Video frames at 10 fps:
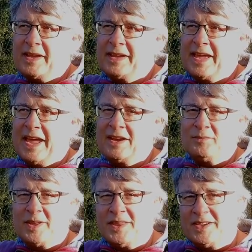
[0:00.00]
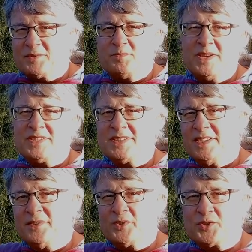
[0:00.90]
again when there's mist
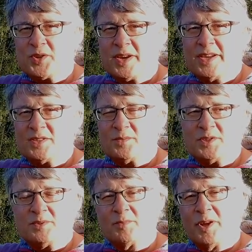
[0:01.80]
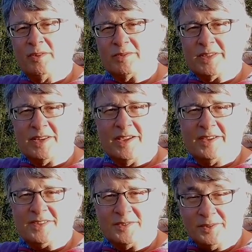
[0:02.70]
in the trees with some golden
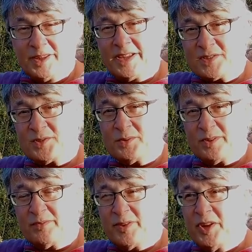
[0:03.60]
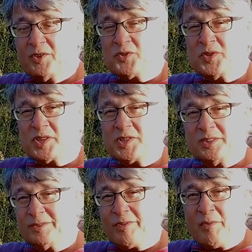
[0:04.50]
light and all that sort of
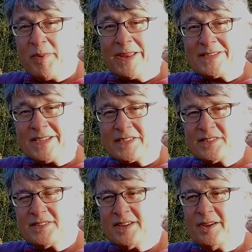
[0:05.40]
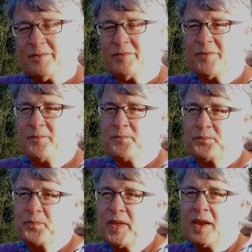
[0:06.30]
traditional romantic stuff.
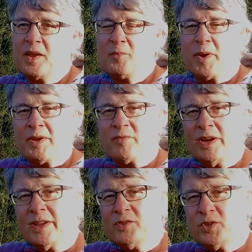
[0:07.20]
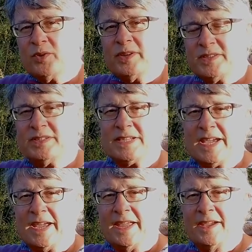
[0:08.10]
But I've really enjoyed
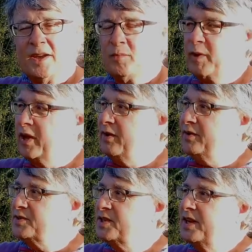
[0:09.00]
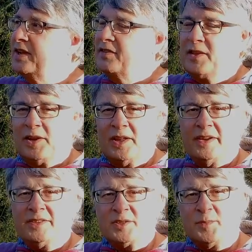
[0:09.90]
today because the
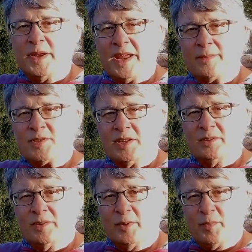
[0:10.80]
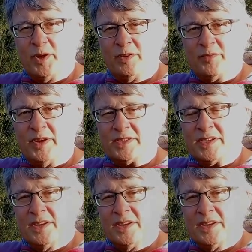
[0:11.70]
light has been absolutely perfect.